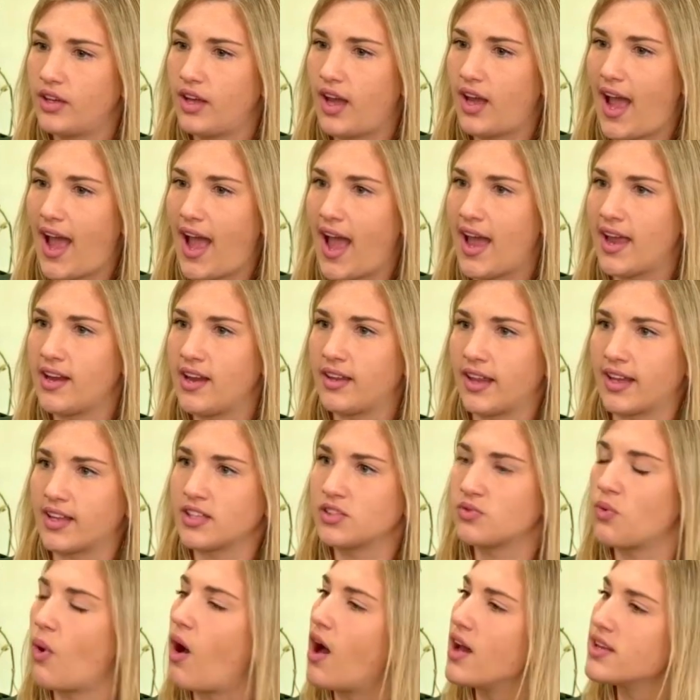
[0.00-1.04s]
had like
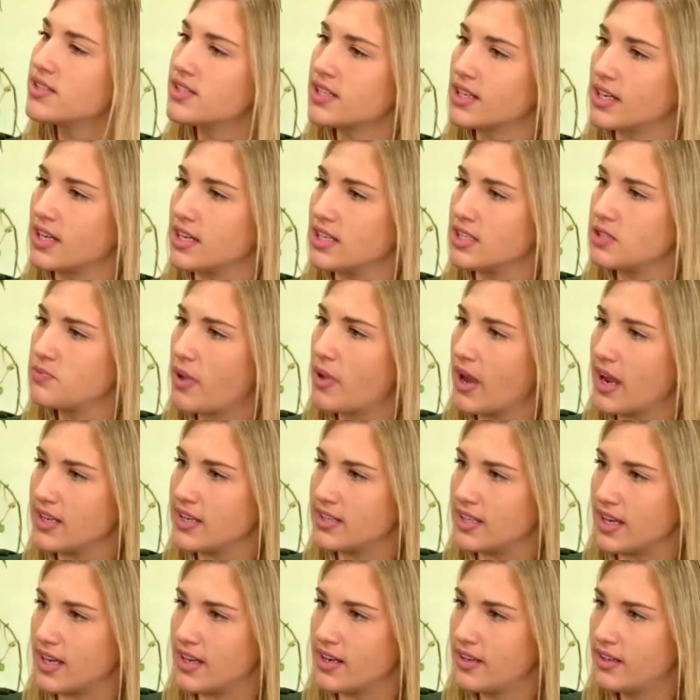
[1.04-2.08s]
swastikas
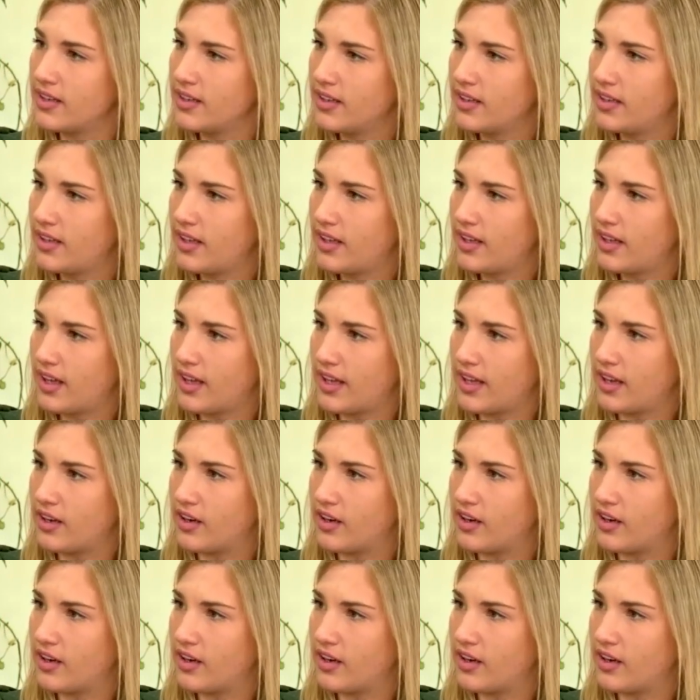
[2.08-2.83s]
painted in